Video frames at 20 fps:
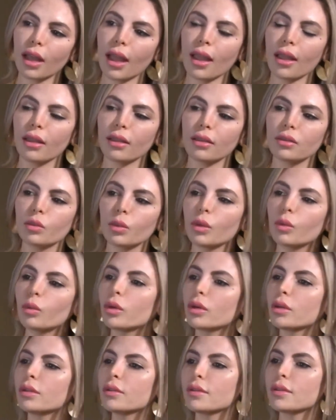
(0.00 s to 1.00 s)
and we
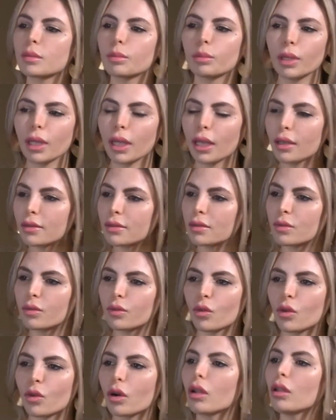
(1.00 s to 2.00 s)
were displaced
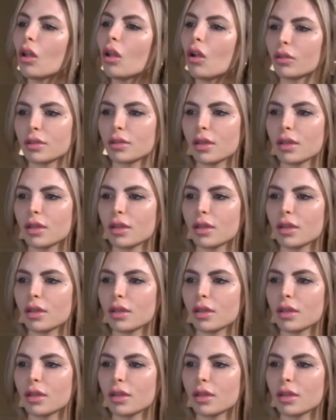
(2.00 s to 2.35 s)
for a long